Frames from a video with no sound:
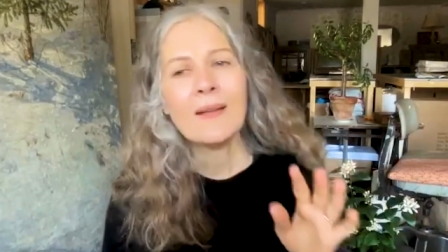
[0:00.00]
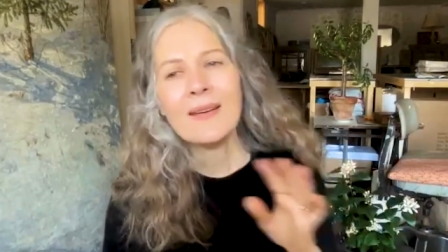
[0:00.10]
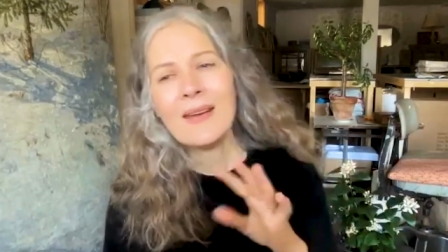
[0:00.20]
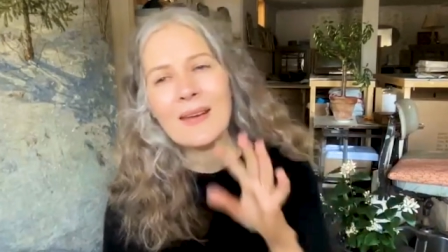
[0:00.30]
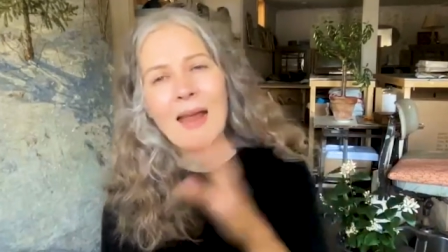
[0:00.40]

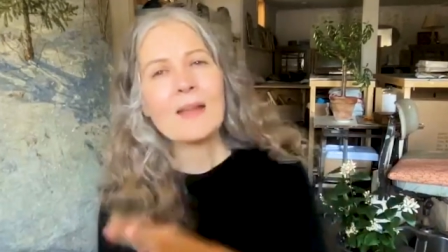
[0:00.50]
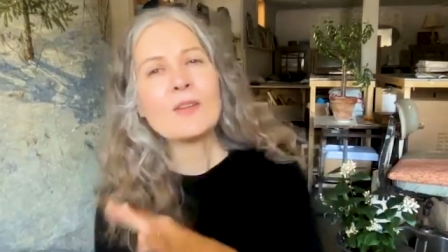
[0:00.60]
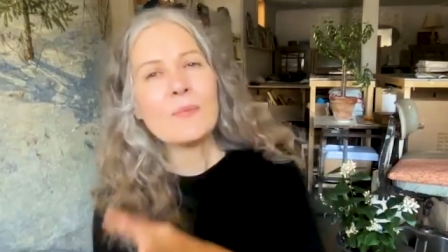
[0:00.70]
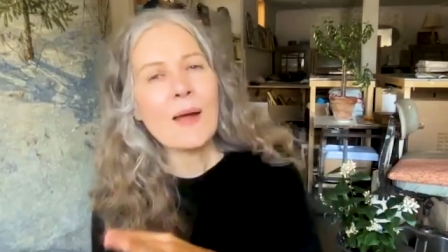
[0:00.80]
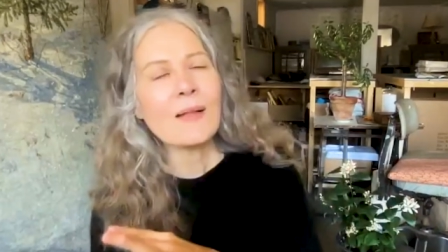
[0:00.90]
not
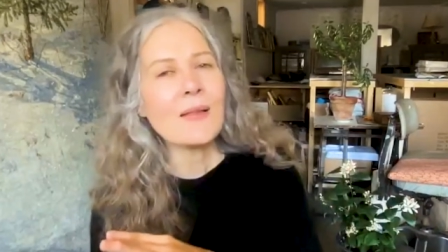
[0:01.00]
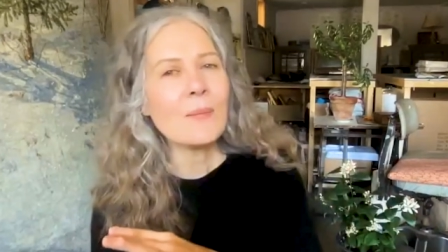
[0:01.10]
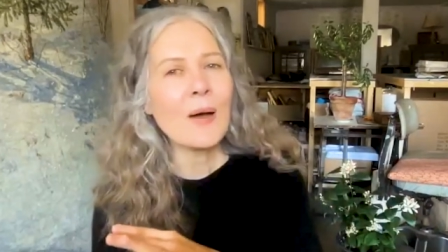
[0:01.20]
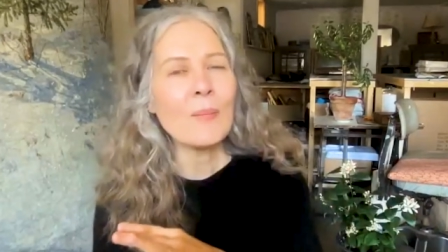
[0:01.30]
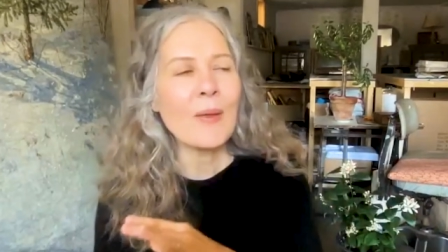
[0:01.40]
directly
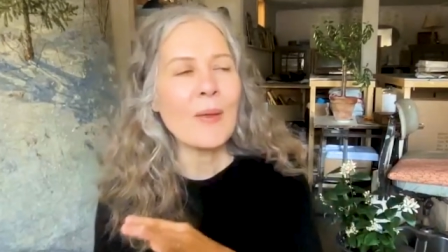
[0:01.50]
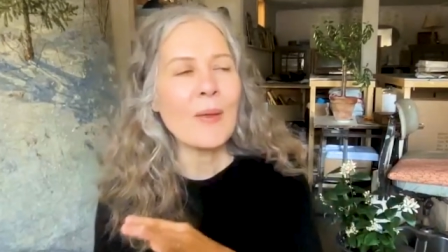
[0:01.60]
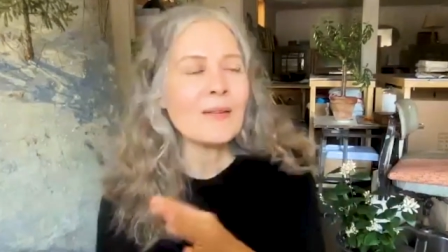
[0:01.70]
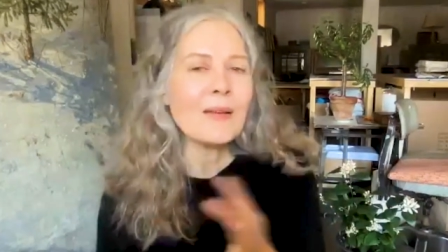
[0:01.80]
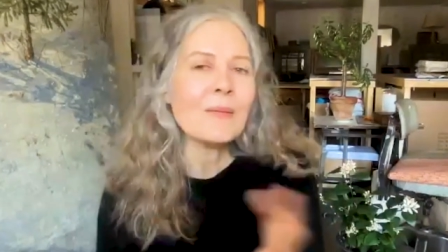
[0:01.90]
about
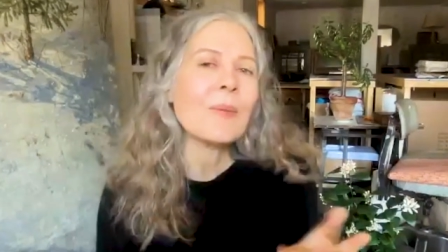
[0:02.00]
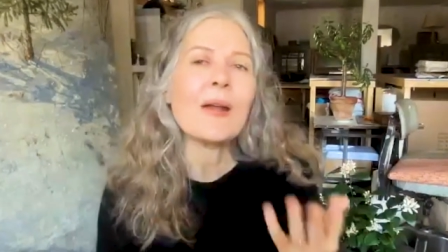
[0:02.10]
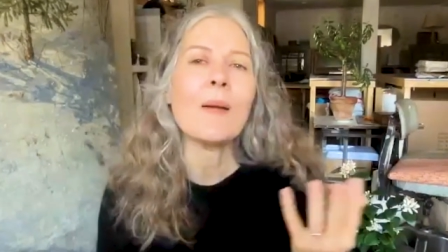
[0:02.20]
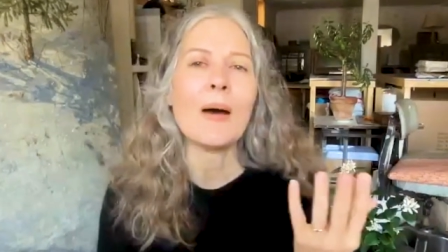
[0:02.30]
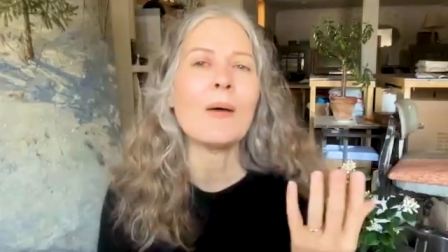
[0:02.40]
painting, but
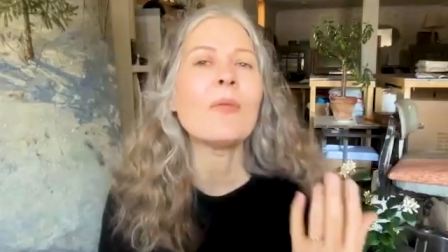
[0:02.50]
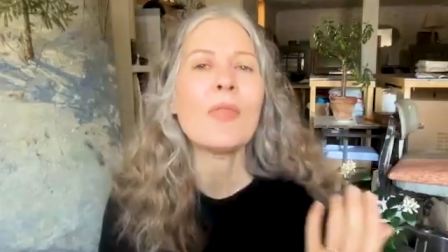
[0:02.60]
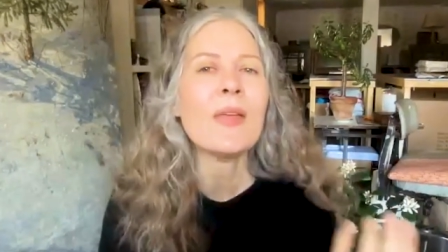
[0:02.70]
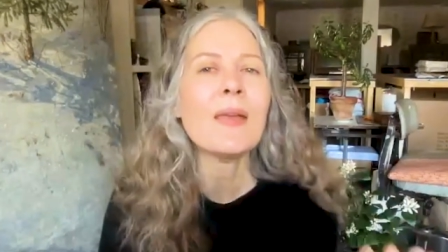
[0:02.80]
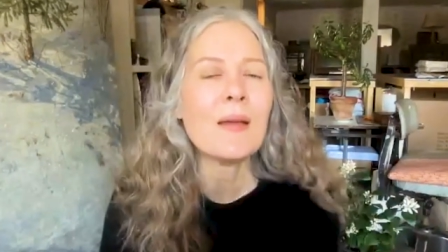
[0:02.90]
about
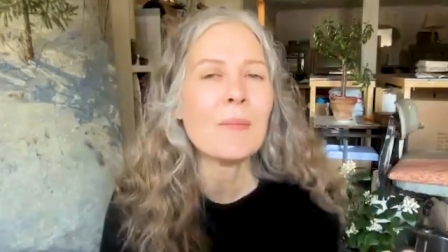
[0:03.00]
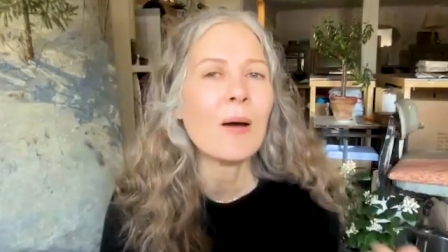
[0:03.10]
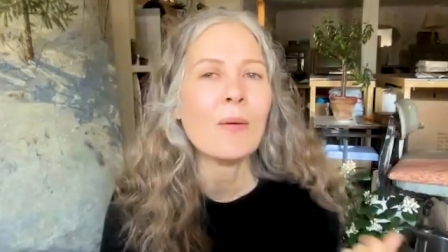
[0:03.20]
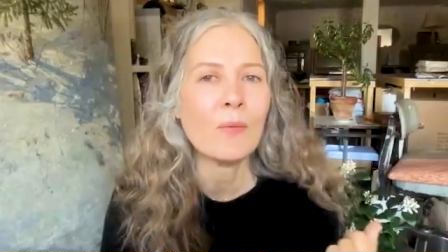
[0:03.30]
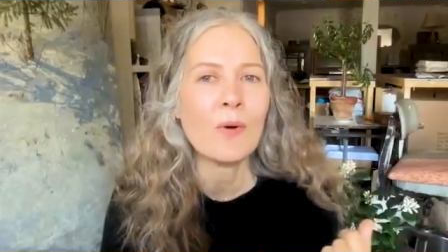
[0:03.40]
thinking
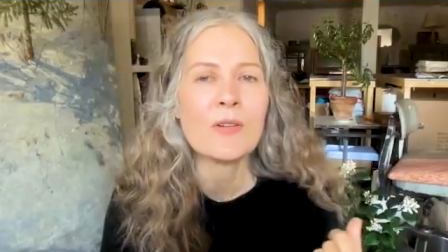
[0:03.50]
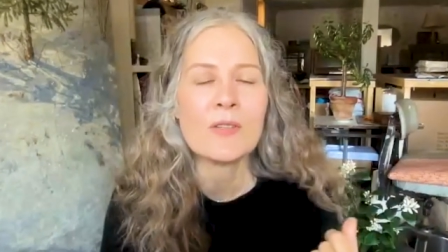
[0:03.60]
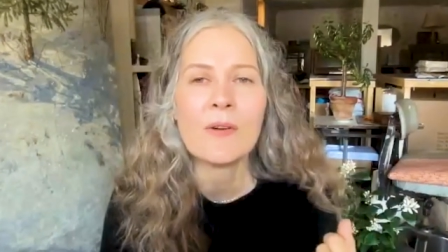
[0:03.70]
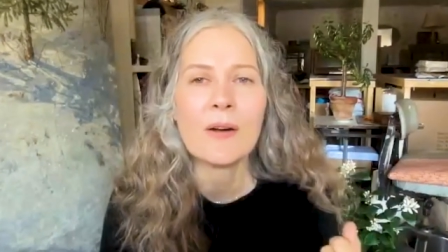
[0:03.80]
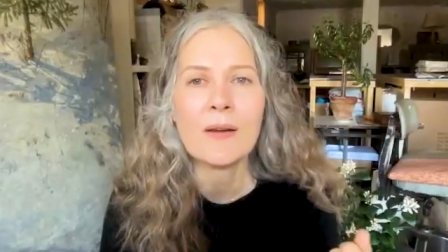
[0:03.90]
about works
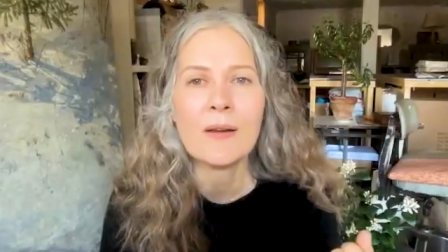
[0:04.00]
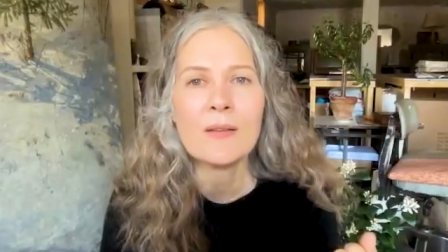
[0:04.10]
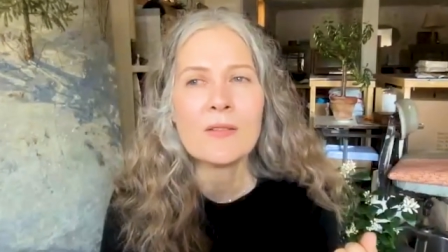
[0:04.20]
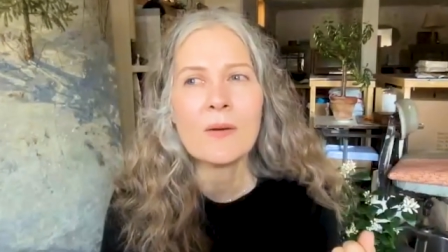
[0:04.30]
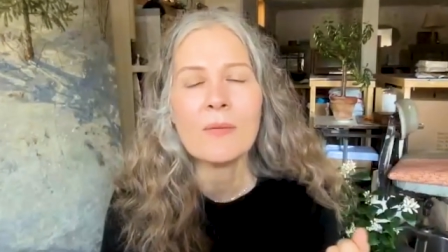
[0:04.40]
of art.
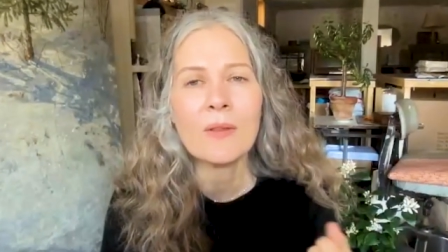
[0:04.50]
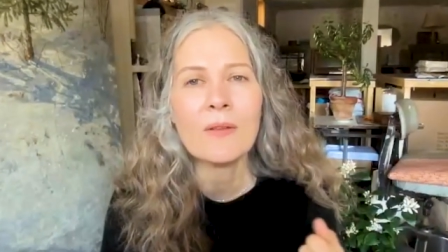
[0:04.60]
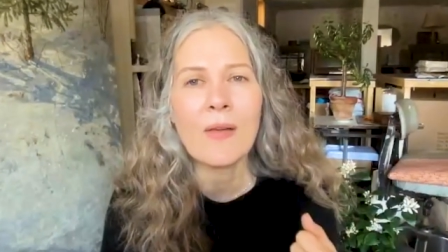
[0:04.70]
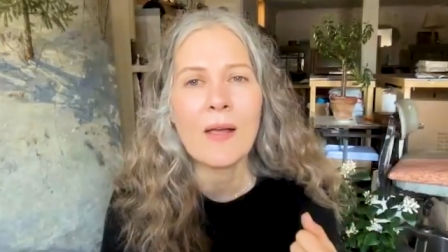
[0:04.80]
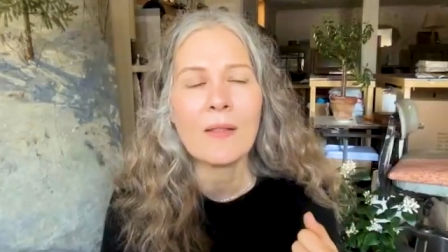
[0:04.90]
And so I
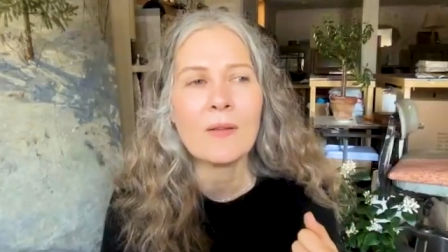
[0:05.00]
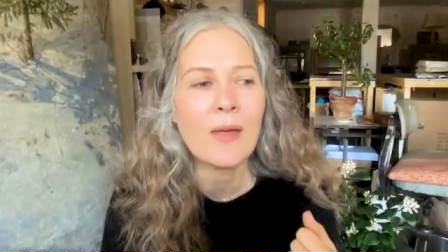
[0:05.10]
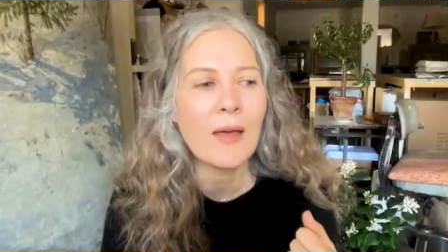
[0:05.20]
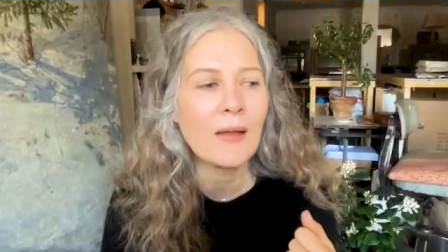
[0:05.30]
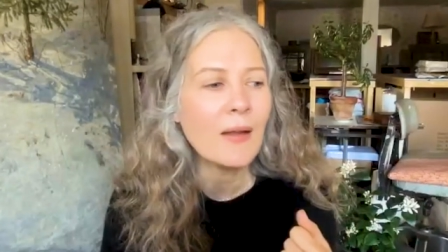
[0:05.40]
really valued
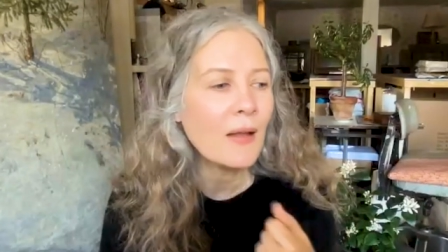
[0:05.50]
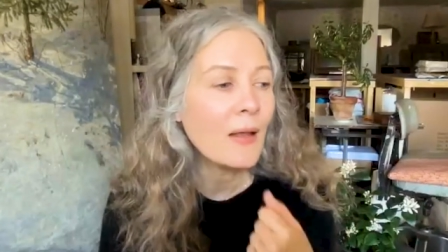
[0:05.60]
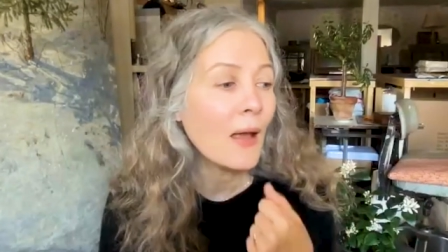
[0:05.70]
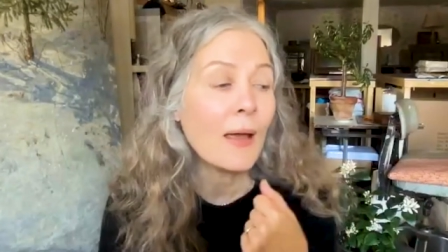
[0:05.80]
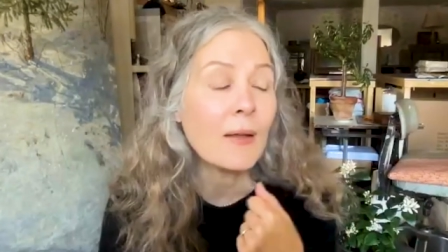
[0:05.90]
that.
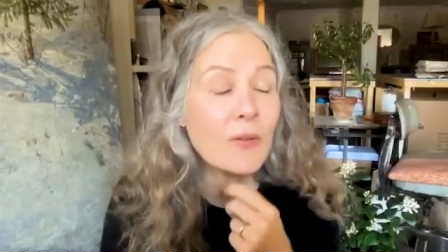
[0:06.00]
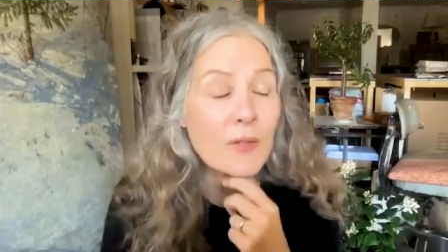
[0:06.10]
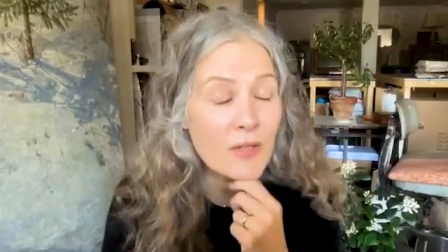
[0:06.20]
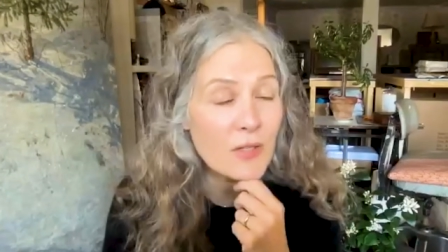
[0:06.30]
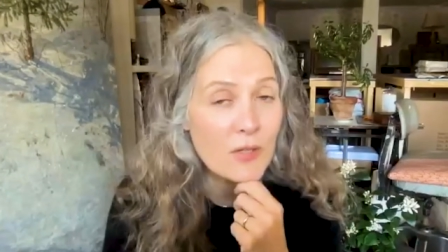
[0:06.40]
I had
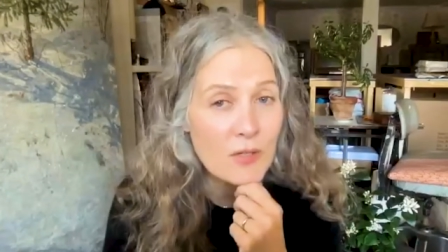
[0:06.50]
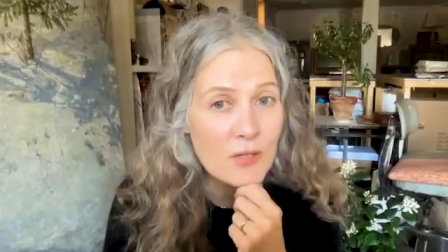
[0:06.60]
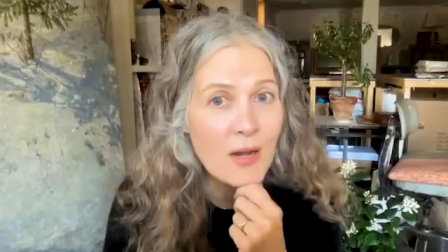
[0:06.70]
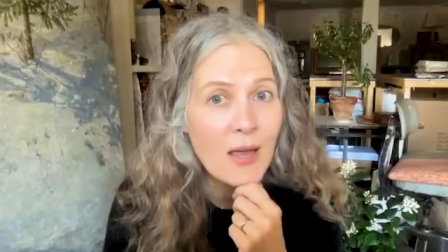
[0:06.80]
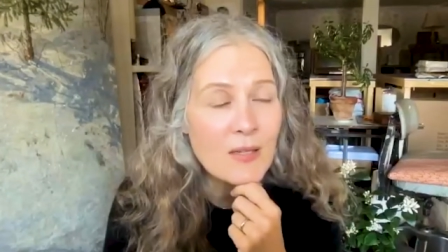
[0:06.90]
good teachers
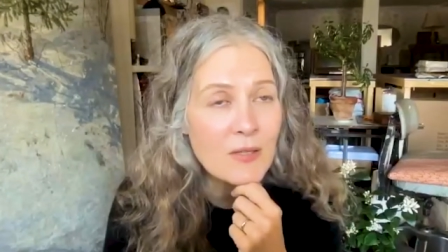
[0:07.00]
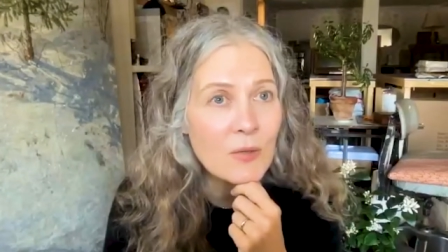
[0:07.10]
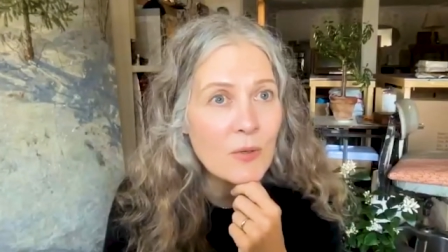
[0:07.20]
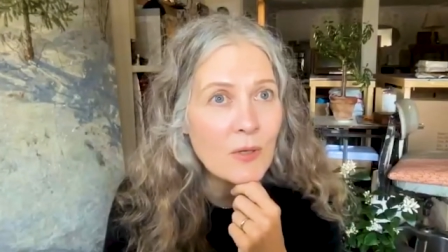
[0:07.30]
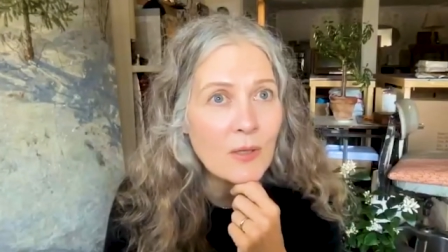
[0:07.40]
in high
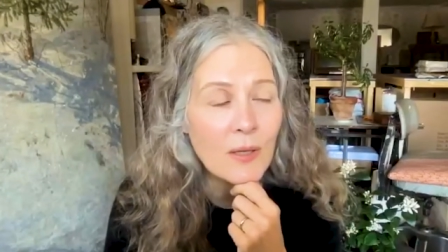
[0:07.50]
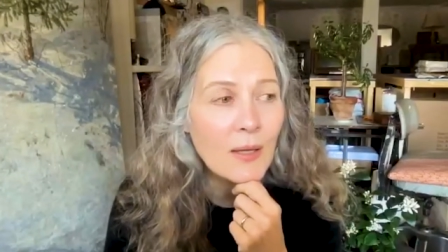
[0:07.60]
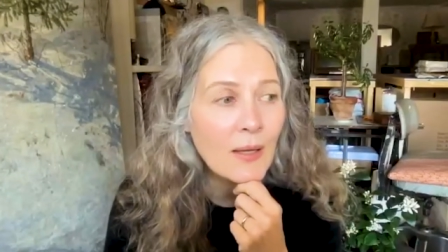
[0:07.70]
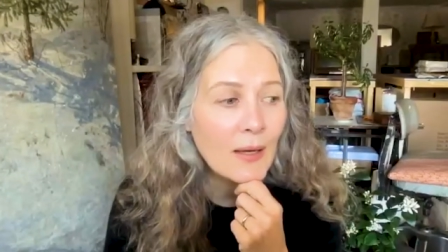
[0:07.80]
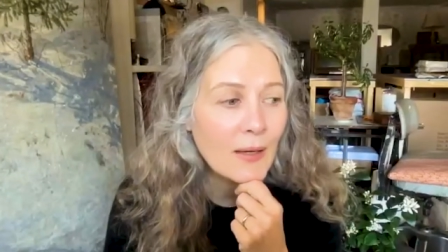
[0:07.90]
school.
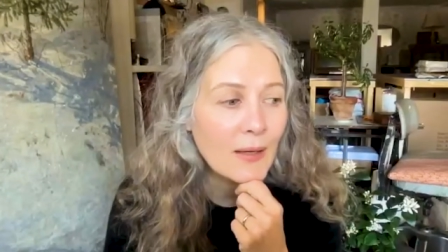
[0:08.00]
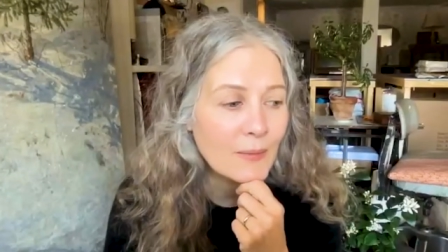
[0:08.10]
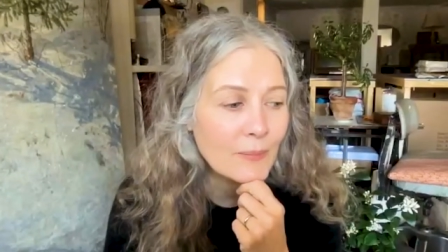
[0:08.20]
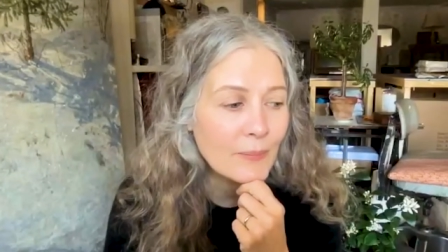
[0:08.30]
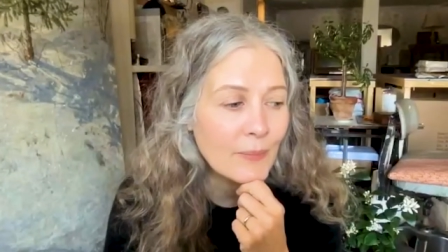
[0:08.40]

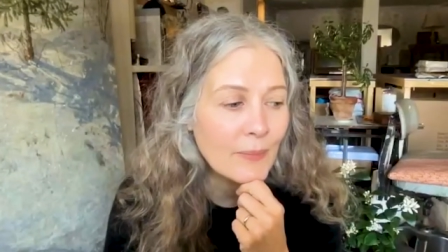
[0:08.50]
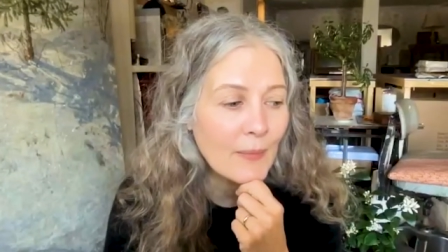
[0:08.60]
Um,